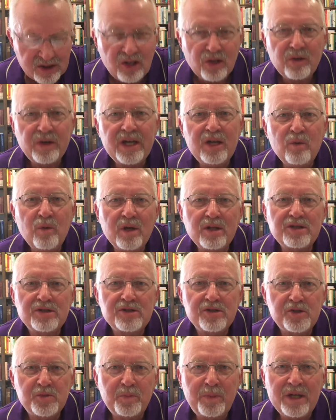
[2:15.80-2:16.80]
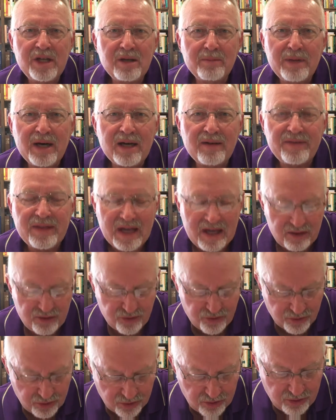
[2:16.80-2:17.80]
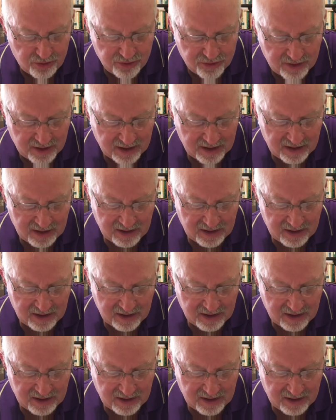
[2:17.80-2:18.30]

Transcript: So he wants to speak about that truth